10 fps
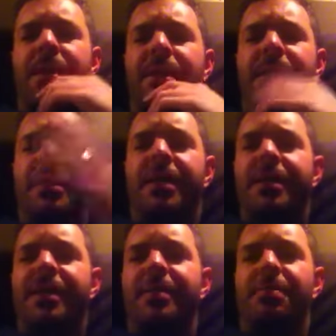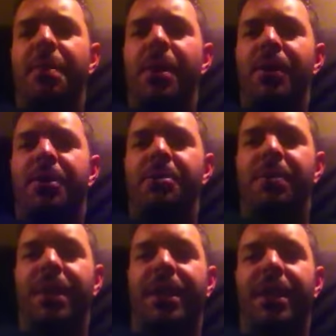This is
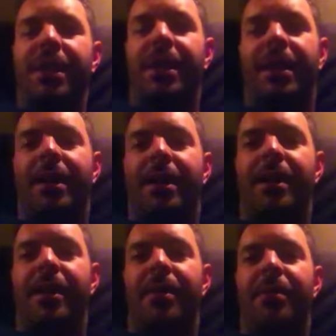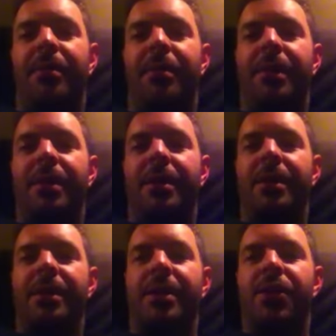possibly
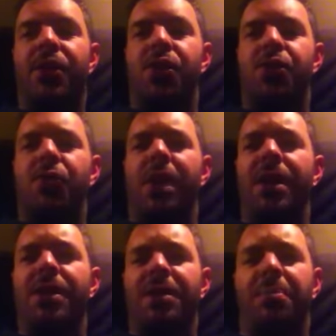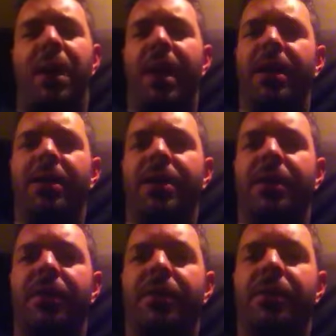the strangest place
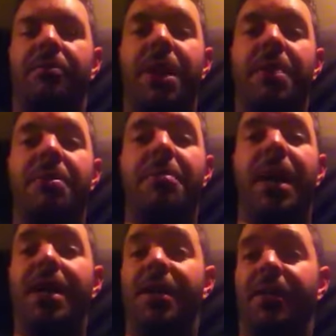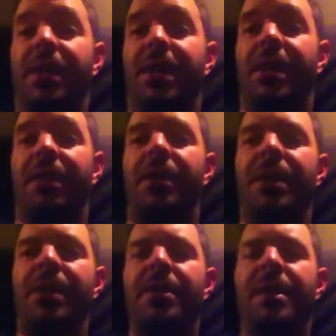I've maybe made a video,
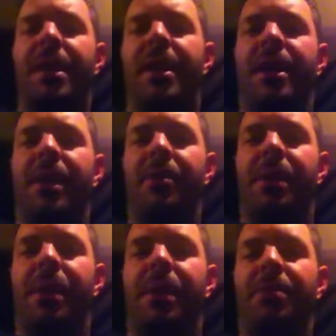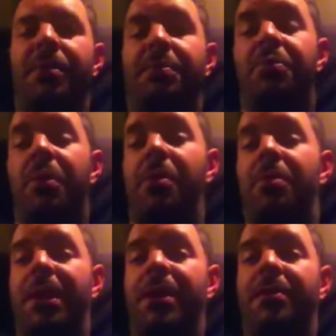and
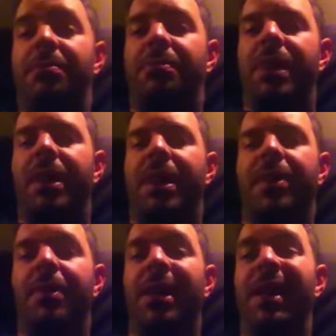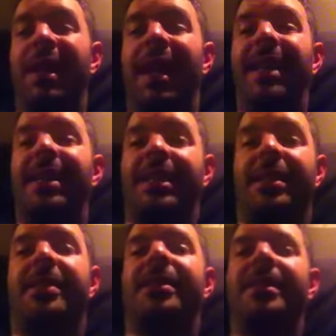probably one of the
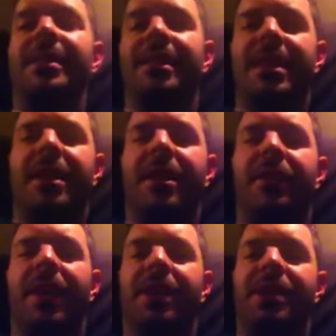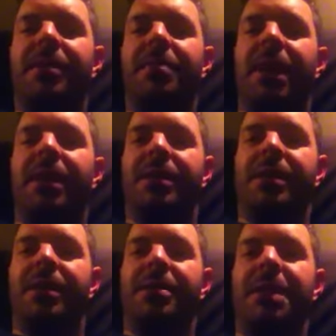latest I've actually made
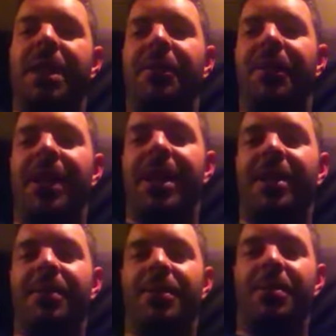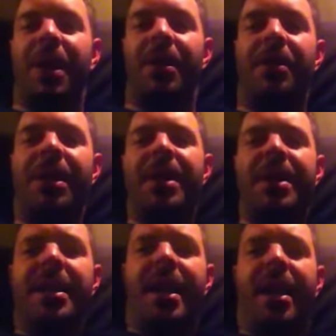a video as well.
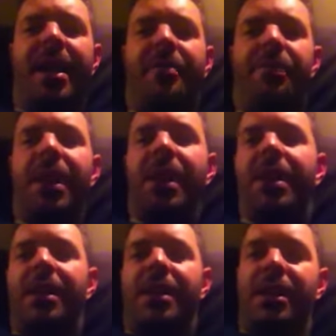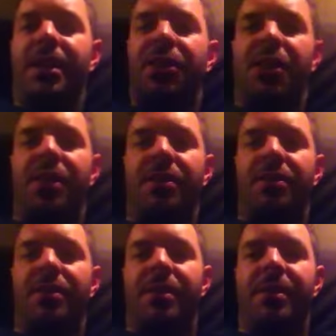Look,
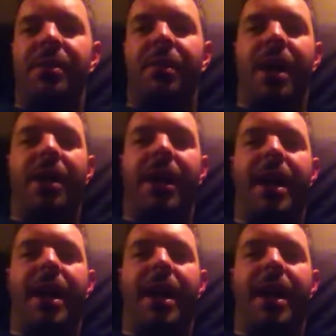excuse the way I